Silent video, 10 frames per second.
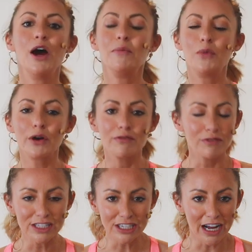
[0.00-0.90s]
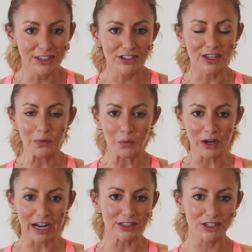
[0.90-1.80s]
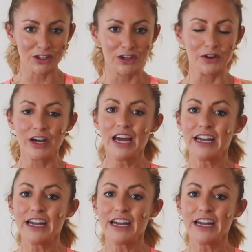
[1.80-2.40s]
more free challenges and workouts to you.